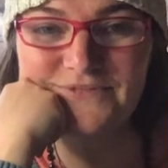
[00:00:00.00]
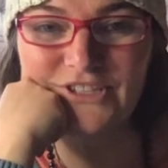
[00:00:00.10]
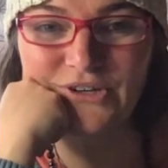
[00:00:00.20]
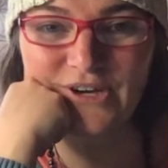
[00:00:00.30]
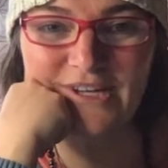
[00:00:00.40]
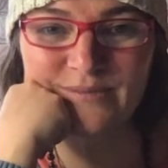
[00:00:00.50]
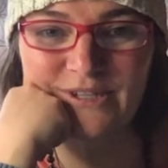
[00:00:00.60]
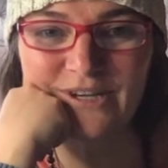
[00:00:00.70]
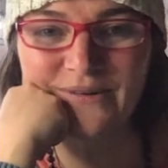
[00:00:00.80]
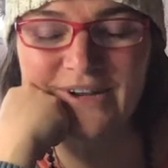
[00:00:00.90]
Go ahead and
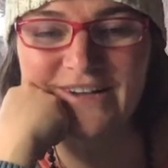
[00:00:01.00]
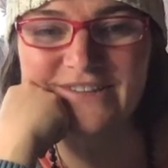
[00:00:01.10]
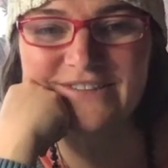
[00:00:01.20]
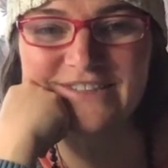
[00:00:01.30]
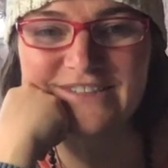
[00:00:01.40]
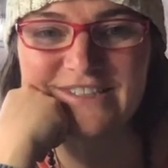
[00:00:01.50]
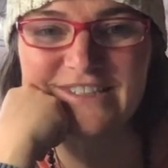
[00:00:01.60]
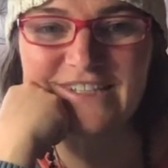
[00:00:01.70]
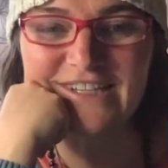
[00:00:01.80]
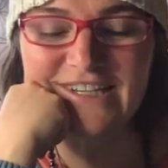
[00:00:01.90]
play around.
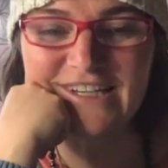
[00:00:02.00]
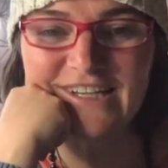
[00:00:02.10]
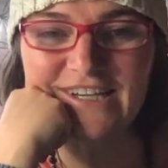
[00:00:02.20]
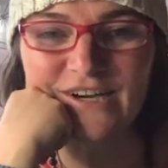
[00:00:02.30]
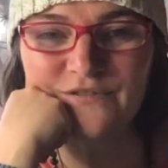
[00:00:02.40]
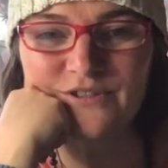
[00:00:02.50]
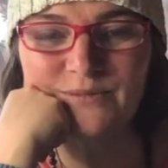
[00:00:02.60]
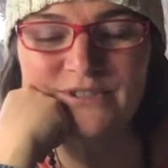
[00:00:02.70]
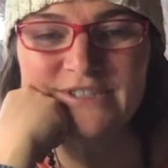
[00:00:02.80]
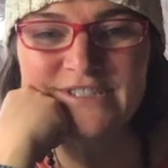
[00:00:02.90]
Get
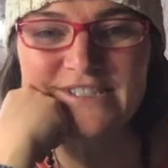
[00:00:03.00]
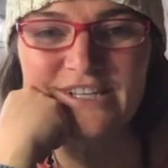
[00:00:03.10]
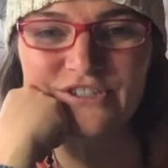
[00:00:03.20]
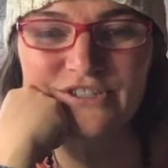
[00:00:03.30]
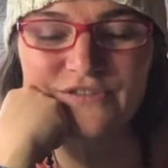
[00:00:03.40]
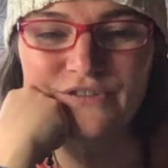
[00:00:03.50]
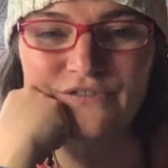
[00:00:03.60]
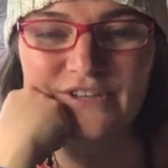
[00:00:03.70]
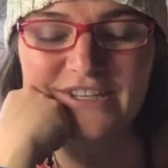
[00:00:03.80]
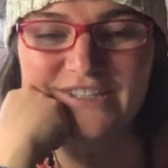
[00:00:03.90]
comfortable in the center of your
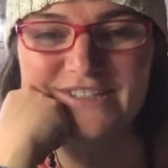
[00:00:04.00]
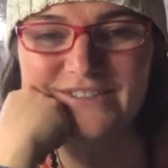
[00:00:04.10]
feet.